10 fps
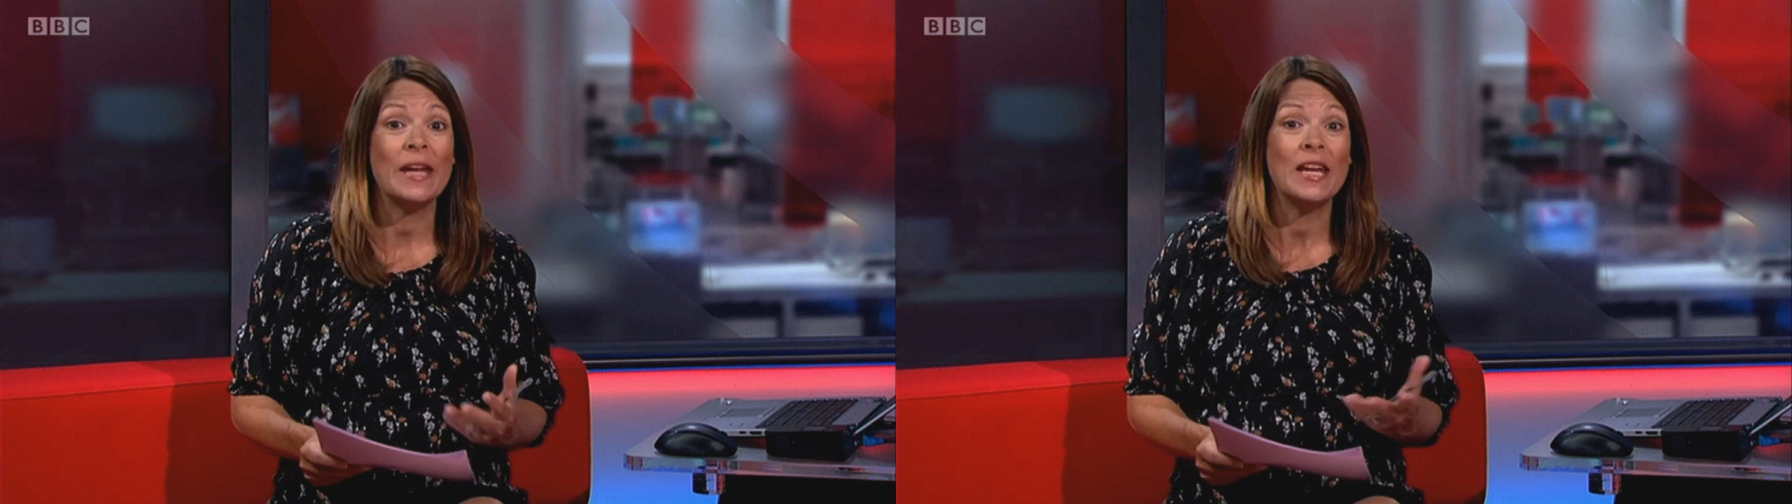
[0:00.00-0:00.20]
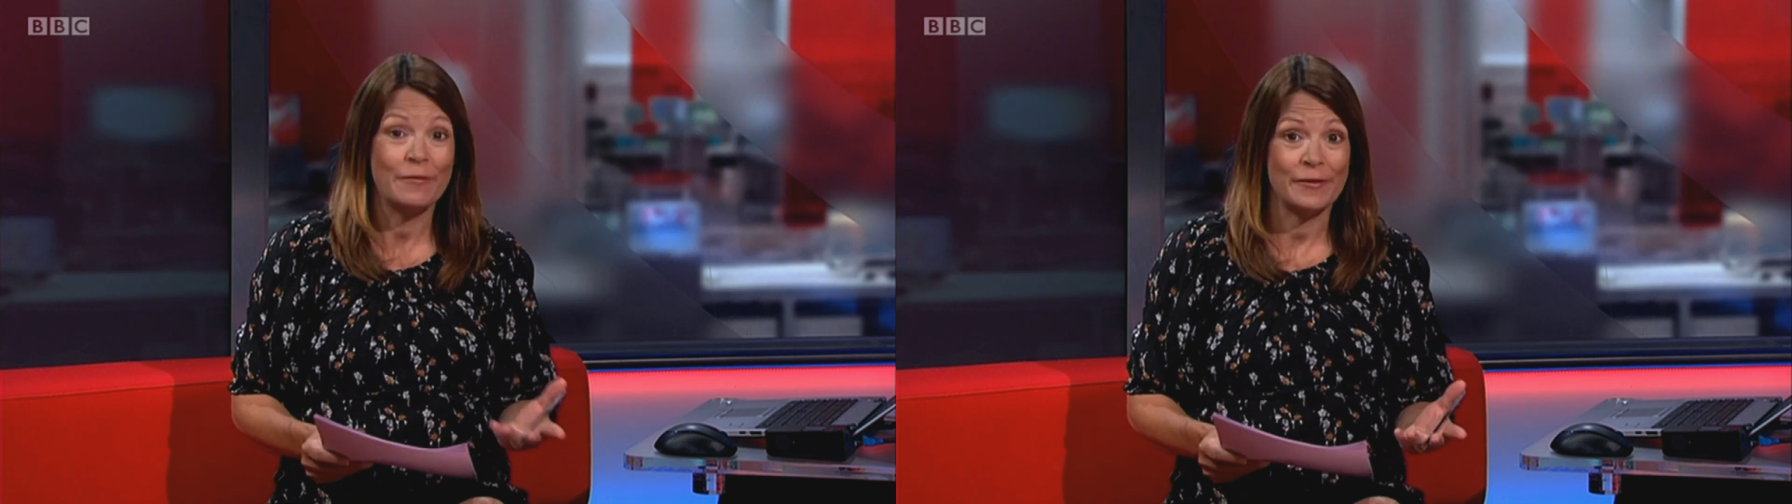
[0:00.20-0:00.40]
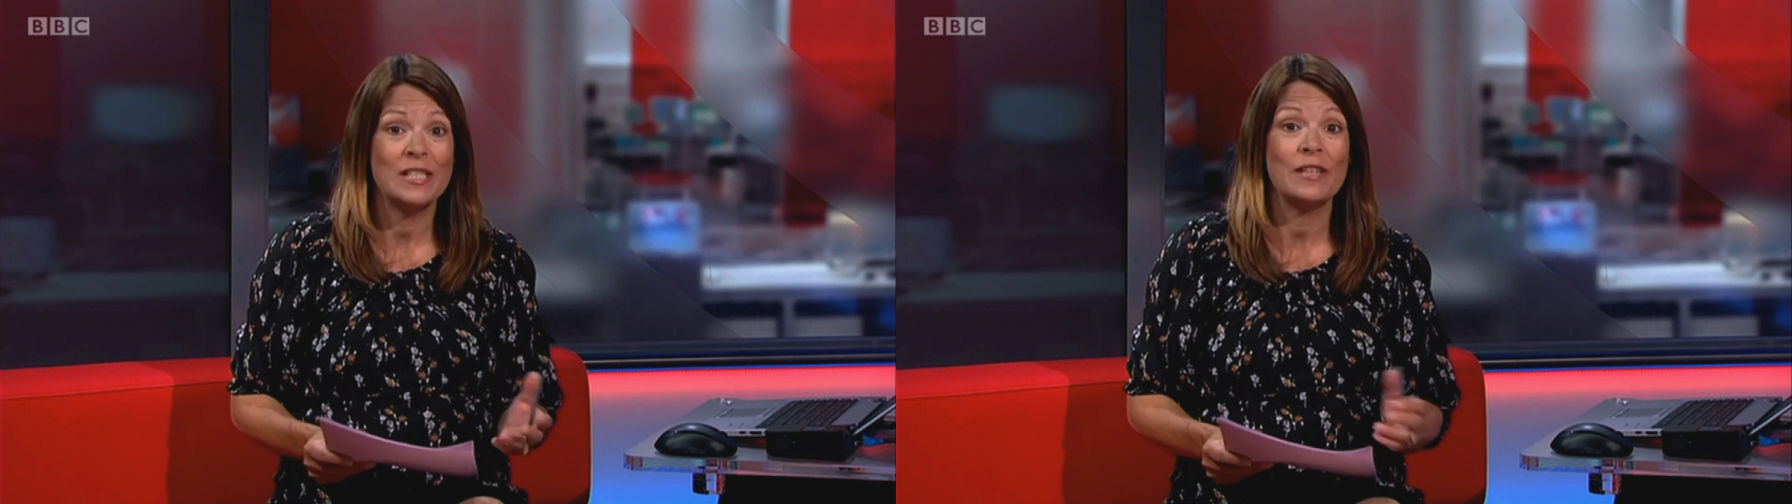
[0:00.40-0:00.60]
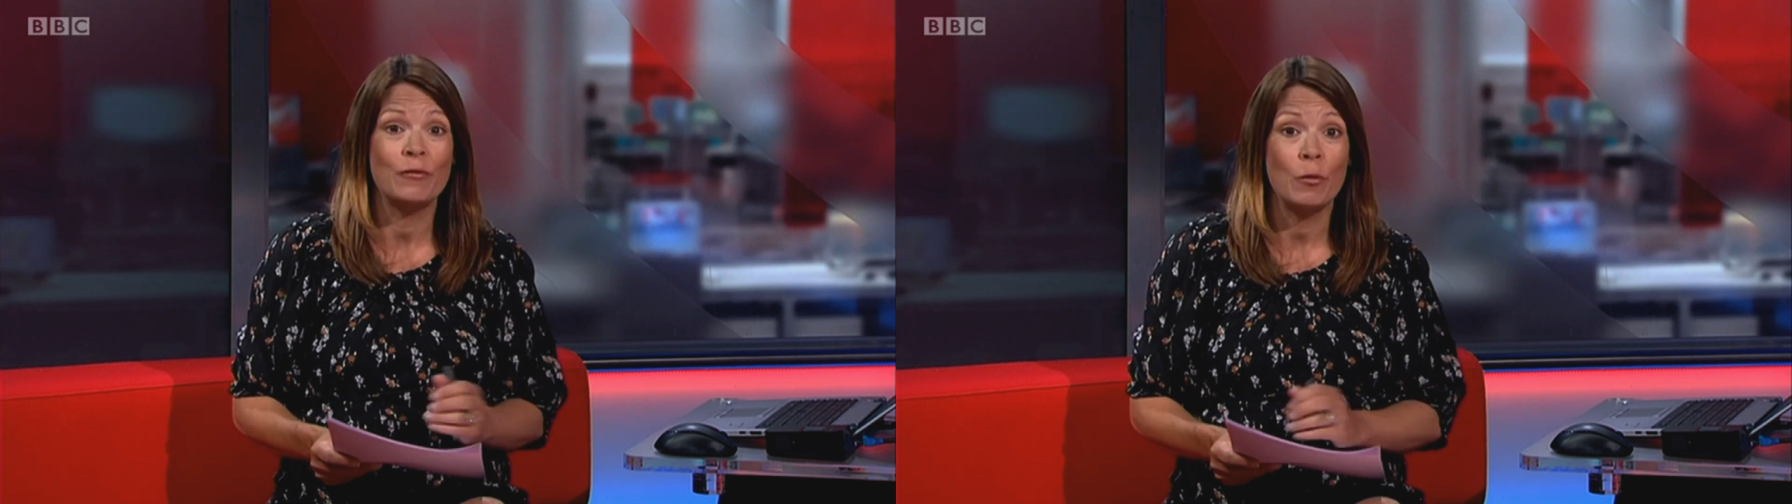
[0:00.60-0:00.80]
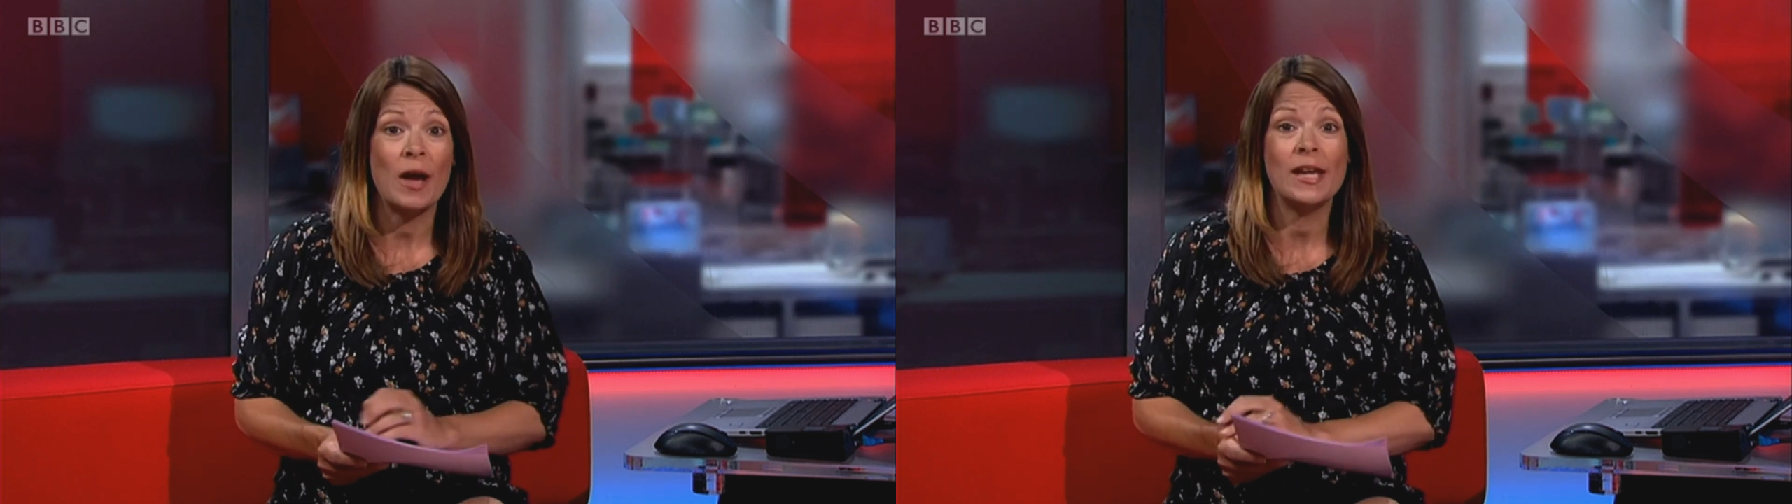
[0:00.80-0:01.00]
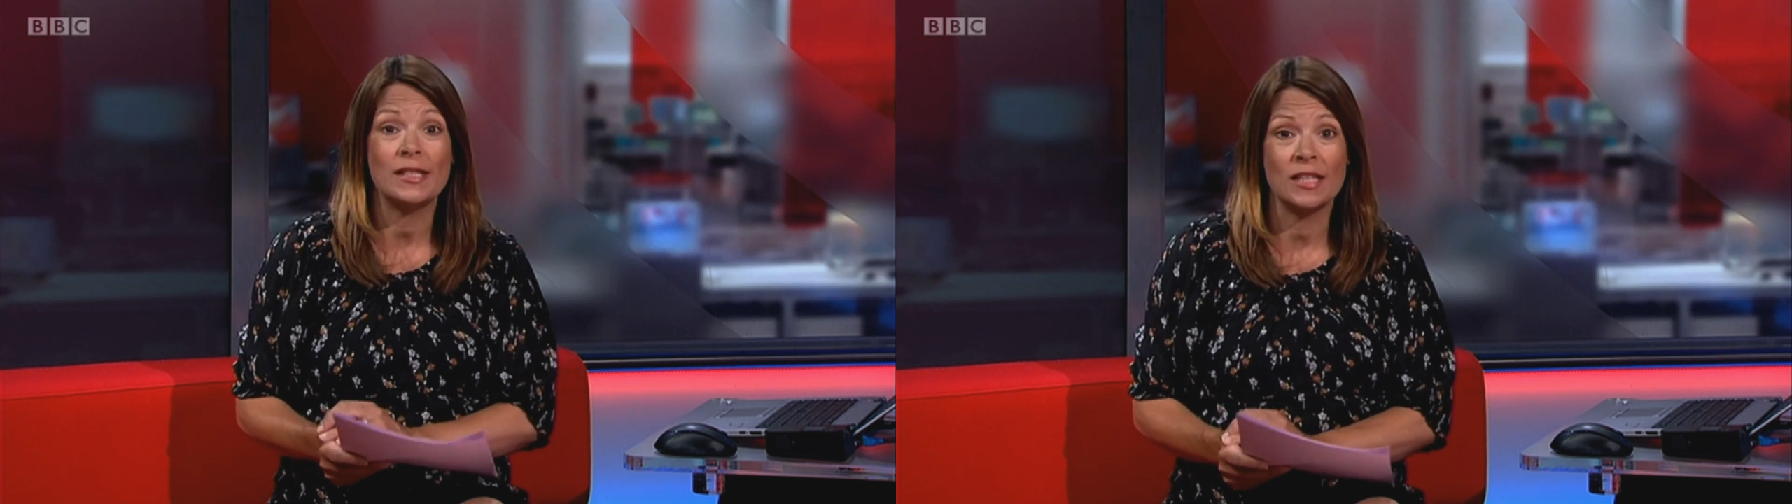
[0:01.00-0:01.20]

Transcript: innovative ways